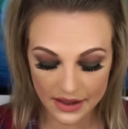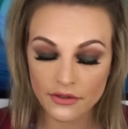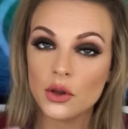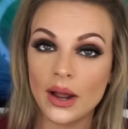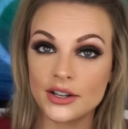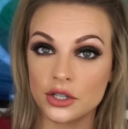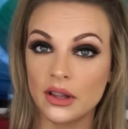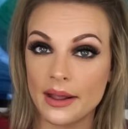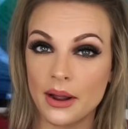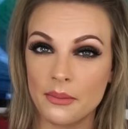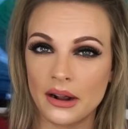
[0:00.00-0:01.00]
Even though I do
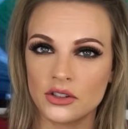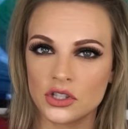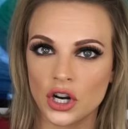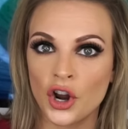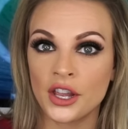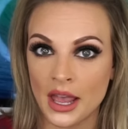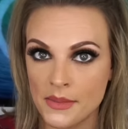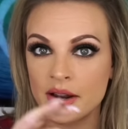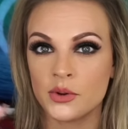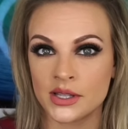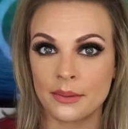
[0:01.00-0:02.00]
like my brows dark, I
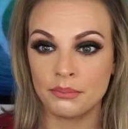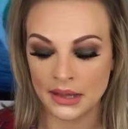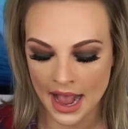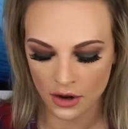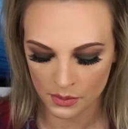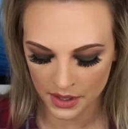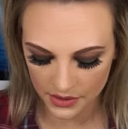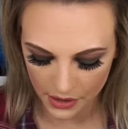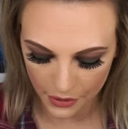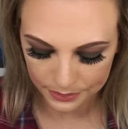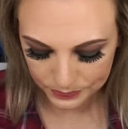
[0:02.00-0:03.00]
mean, it was like black almost,
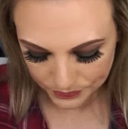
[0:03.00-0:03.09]
so.